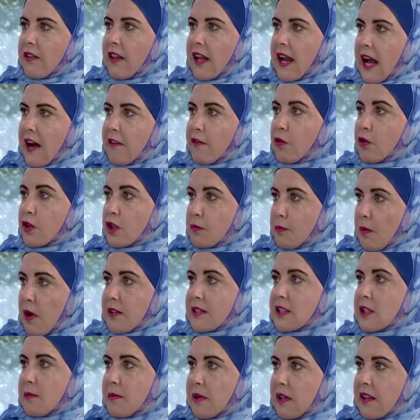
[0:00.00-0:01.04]
They have a
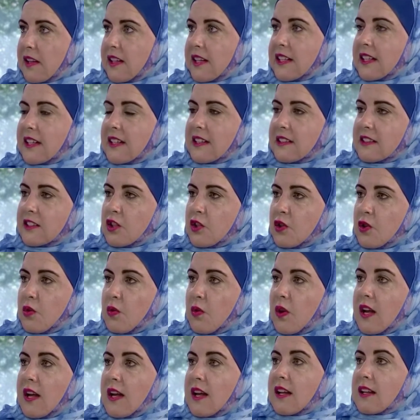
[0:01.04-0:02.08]
responsibility to
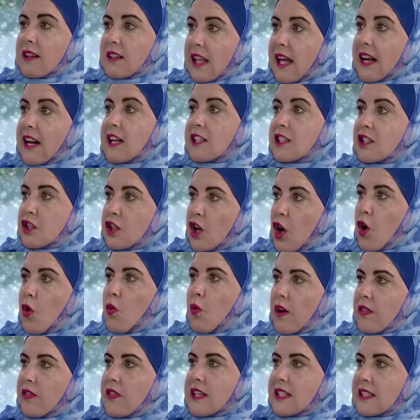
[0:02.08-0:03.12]
let us know
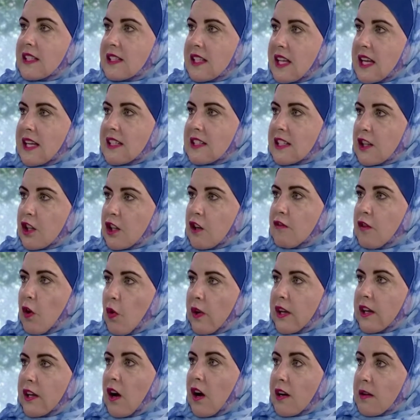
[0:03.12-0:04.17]
what these things that they're
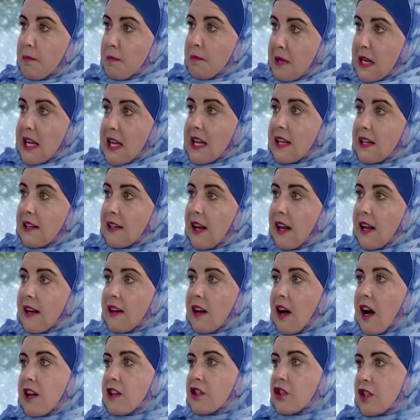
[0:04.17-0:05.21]
voting on mean, and
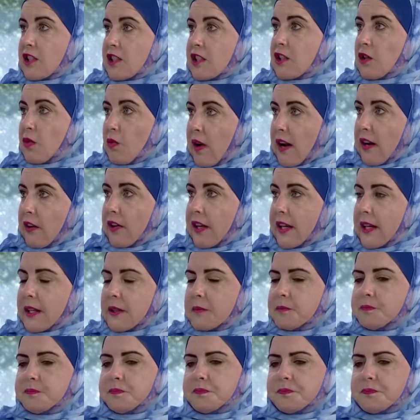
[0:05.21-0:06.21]
not just the rhetoric.